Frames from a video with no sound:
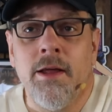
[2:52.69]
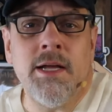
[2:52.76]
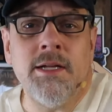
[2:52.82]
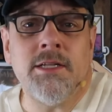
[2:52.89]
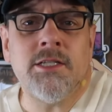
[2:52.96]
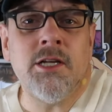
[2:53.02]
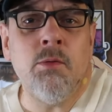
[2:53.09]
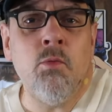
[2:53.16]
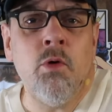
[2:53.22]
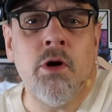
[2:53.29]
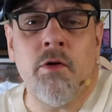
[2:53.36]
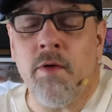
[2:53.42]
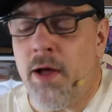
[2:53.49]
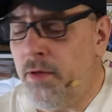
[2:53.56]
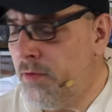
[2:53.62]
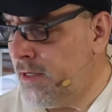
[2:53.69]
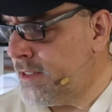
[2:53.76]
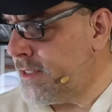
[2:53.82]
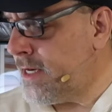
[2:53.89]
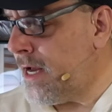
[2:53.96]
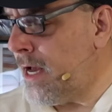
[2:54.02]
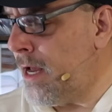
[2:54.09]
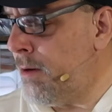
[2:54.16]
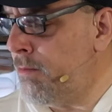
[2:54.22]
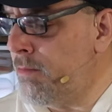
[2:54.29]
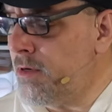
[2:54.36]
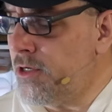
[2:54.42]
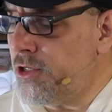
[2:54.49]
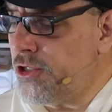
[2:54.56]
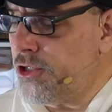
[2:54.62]
And somewhere around this time,
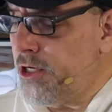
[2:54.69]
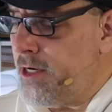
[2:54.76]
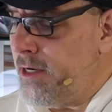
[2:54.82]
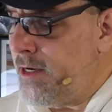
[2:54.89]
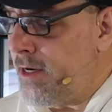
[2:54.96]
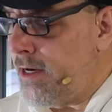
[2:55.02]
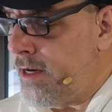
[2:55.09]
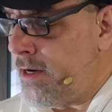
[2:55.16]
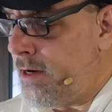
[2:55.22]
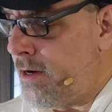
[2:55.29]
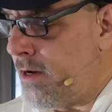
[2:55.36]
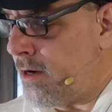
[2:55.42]
she did